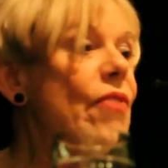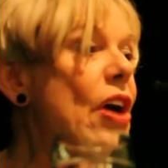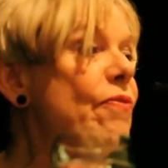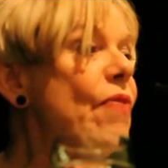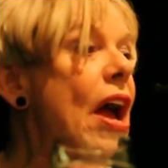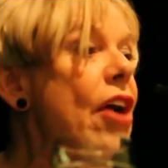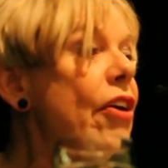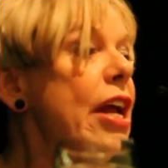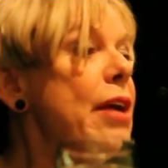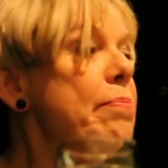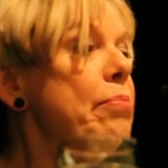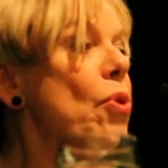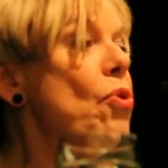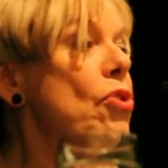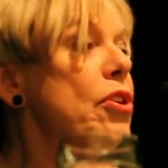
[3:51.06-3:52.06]
Very
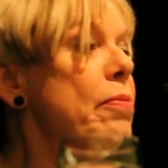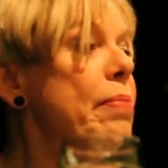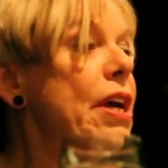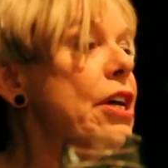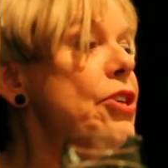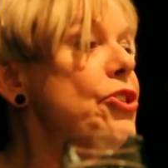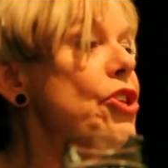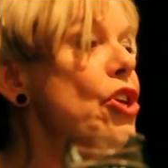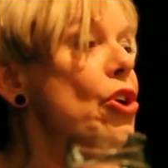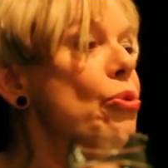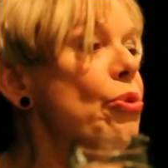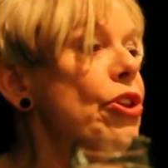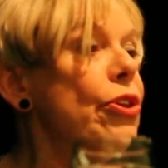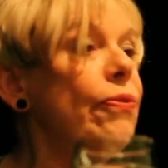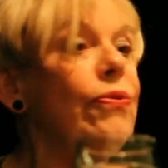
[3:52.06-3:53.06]
important, because
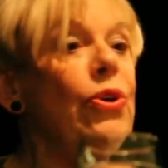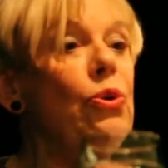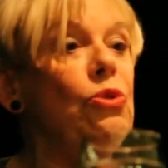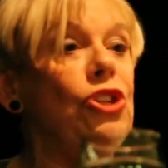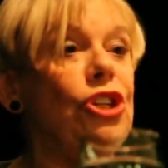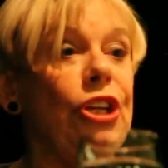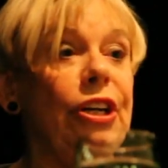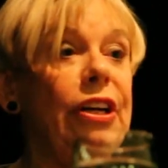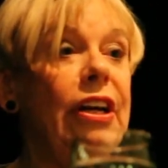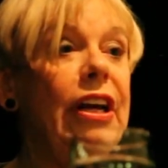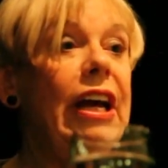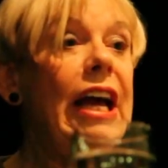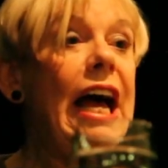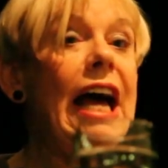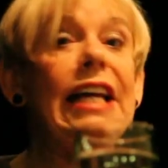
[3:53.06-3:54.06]
you are the future.
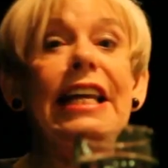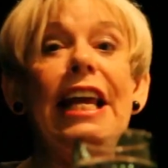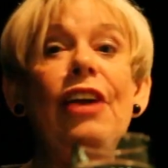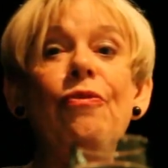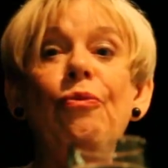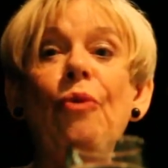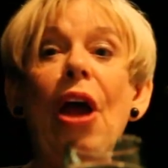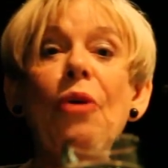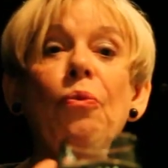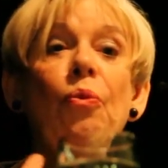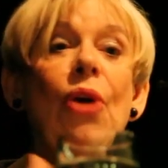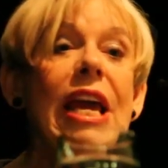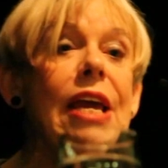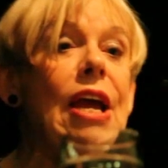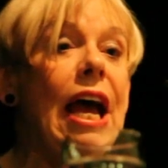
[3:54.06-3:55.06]
And if when
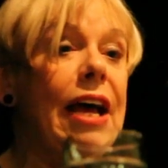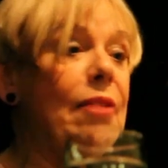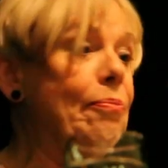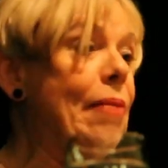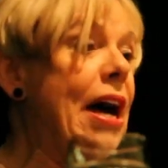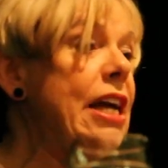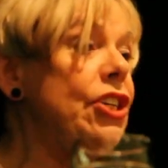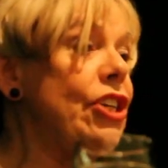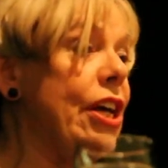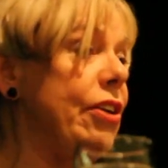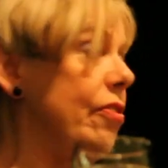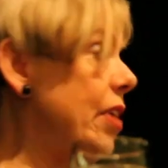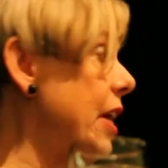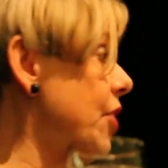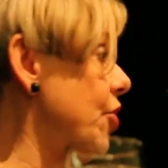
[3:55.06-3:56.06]
my
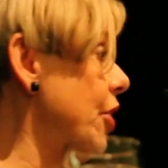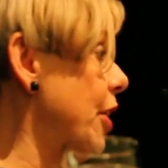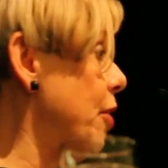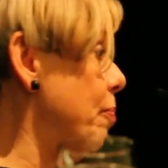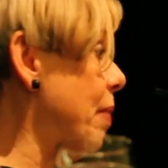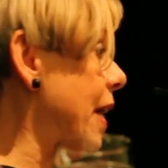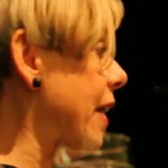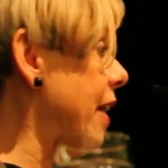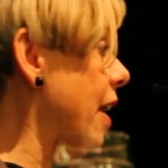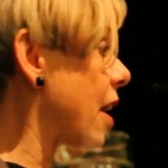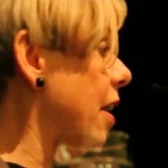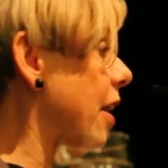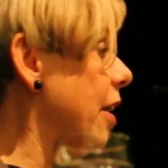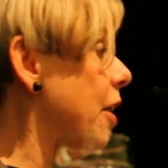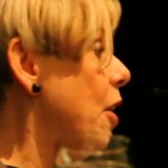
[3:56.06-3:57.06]
generation had been
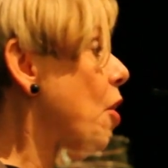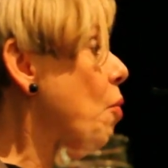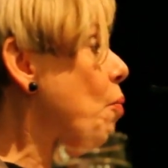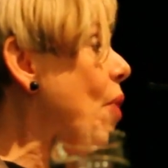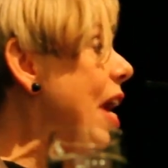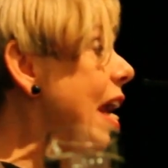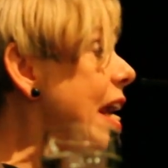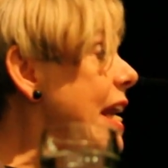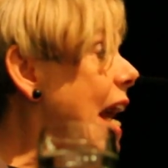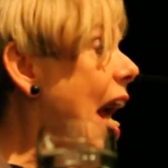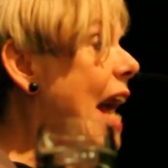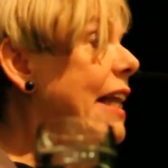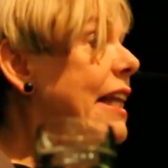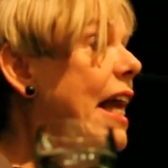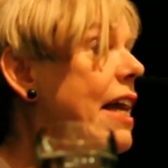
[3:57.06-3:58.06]
younger, we'd
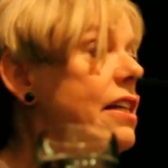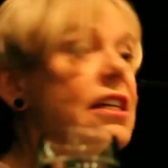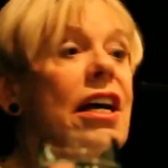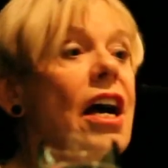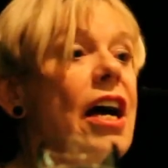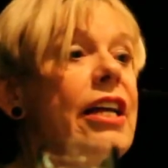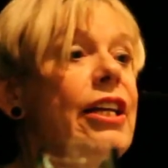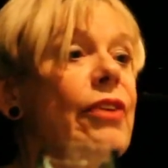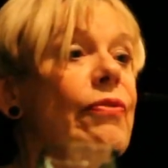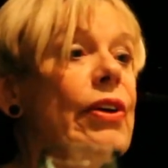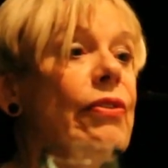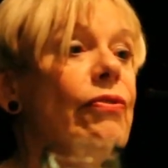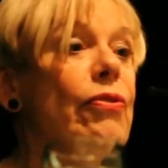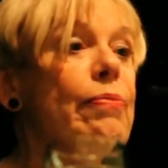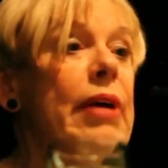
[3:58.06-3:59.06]
had that kind of
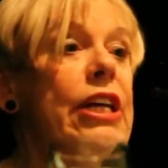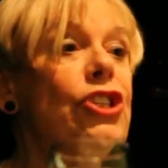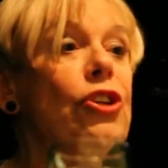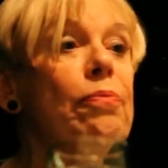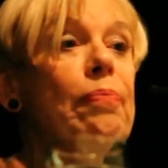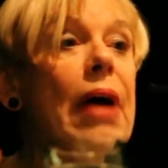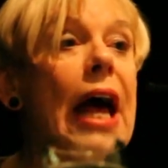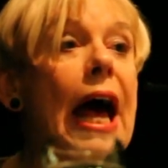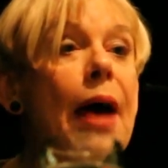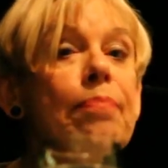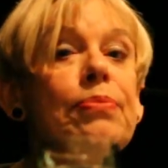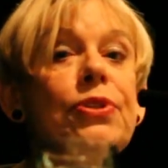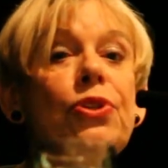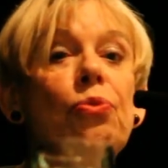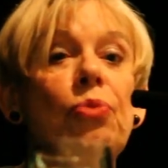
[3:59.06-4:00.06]
information, perhaps the